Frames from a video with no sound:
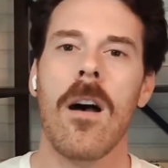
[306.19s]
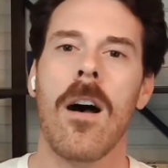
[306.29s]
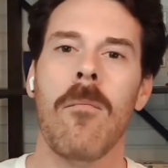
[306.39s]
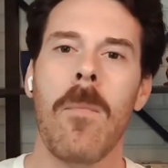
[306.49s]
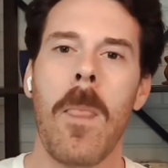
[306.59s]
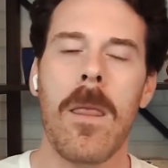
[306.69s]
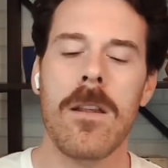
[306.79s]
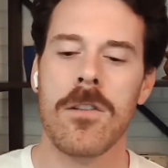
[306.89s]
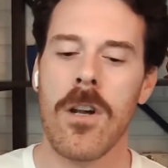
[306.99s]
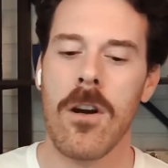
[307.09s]
Um,
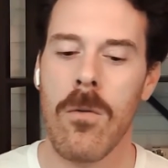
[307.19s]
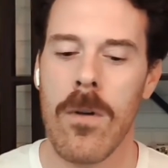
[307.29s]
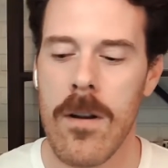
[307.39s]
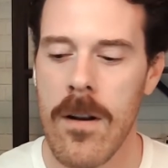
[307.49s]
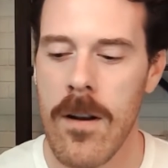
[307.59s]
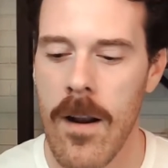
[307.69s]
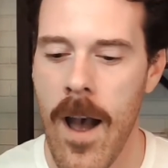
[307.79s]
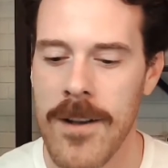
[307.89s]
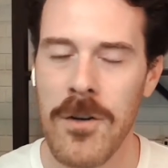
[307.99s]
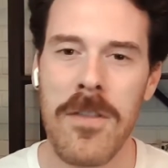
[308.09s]
so
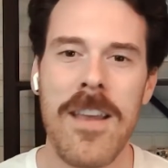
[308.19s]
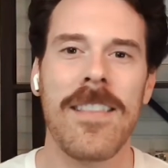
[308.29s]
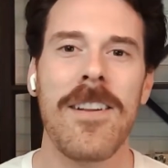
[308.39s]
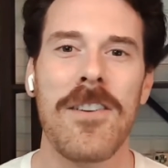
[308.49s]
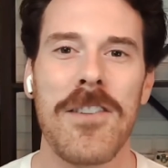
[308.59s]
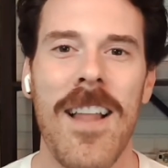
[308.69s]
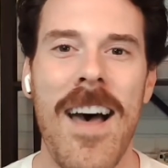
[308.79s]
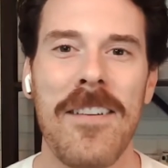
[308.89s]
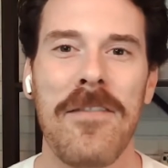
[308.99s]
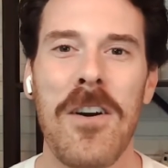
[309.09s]
I do think there's a
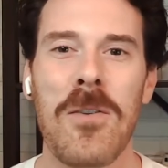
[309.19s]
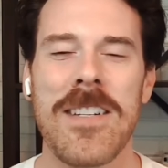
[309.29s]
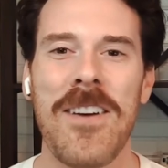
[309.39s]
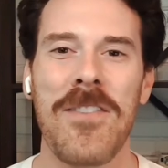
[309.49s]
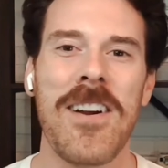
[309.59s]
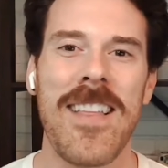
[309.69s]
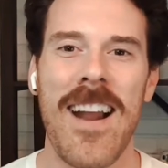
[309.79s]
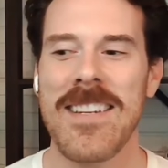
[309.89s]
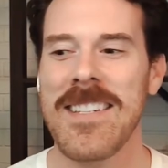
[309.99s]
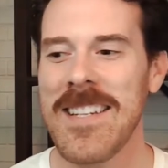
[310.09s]
lot of folks out there that
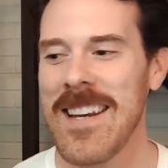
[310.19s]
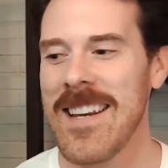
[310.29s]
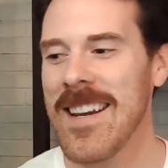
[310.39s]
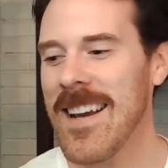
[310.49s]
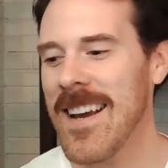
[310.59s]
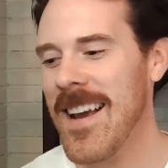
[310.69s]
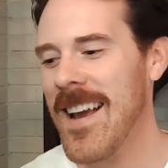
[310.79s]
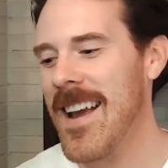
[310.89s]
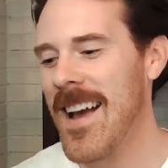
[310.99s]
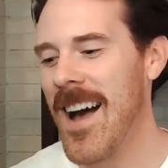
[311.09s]
I see
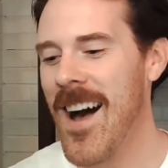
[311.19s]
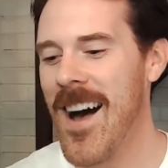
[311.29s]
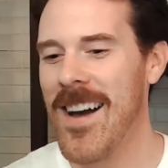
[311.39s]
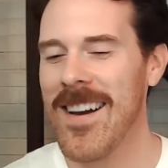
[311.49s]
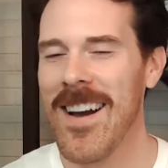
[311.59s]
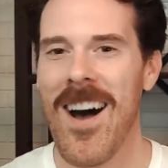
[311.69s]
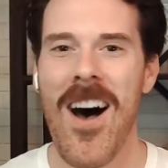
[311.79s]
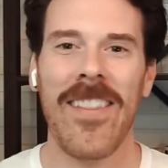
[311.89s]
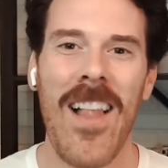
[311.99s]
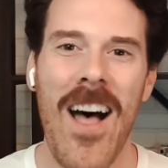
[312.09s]
uh,
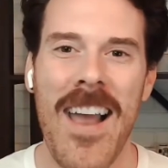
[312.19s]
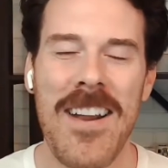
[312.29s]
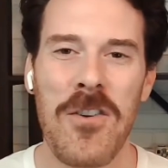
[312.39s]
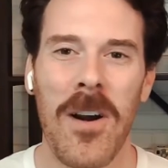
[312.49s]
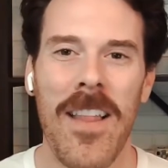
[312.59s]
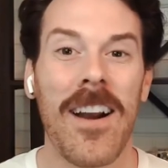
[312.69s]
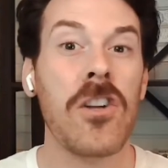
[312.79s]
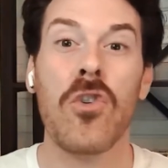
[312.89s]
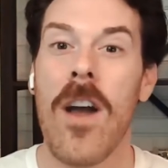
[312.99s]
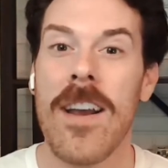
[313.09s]
online who are like are
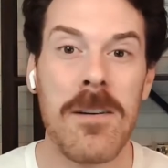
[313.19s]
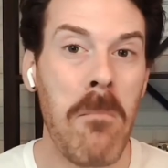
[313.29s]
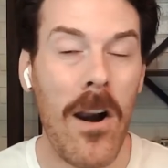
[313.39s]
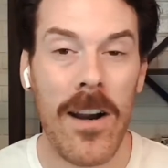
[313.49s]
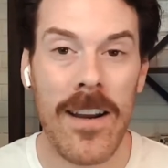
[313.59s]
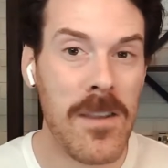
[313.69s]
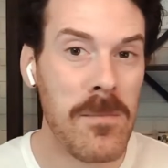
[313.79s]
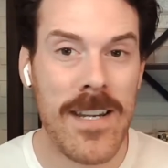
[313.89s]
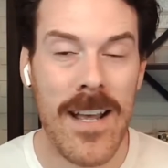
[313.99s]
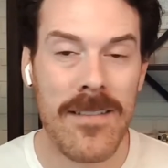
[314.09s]
trying to market
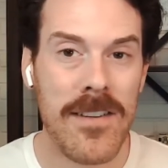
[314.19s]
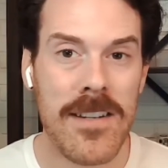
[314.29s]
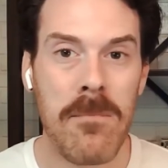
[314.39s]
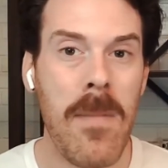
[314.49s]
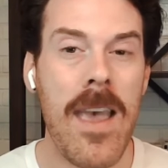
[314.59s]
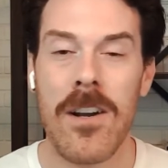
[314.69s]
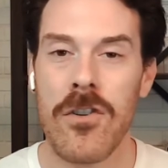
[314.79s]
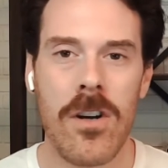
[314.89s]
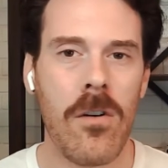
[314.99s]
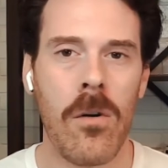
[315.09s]
themselves as a
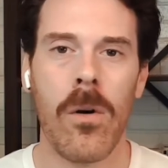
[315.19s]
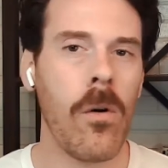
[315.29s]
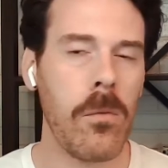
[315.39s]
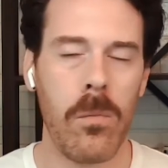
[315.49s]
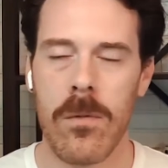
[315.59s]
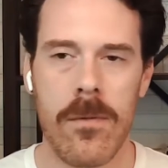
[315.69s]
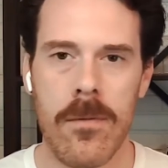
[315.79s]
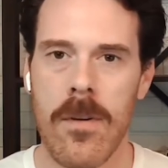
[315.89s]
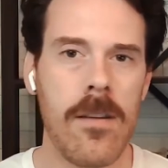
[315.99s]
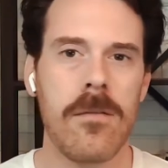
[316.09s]
manager or, or
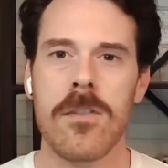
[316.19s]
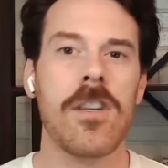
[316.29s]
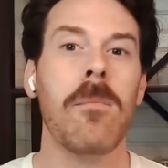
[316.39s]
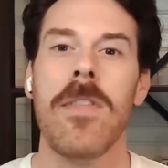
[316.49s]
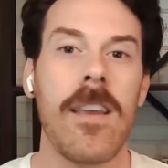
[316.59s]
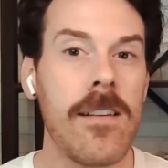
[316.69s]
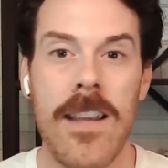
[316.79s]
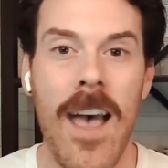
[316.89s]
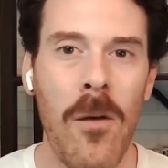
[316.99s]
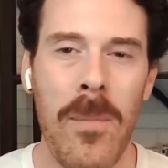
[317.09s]
something
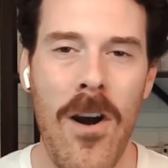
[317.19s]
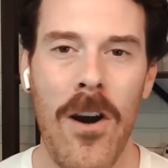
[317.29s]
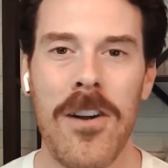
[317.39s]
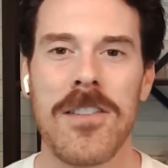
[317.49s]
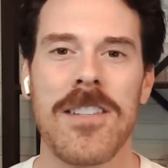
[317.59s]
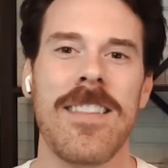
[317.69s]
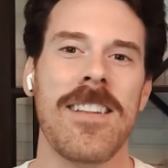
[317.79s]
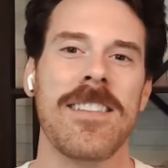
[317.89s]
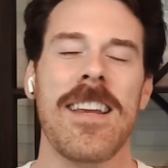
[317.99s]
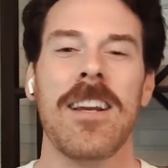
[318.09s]
to help an artist, and
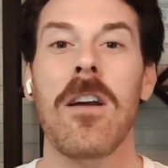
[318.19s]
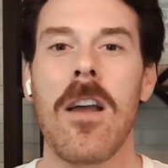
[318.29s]
it's like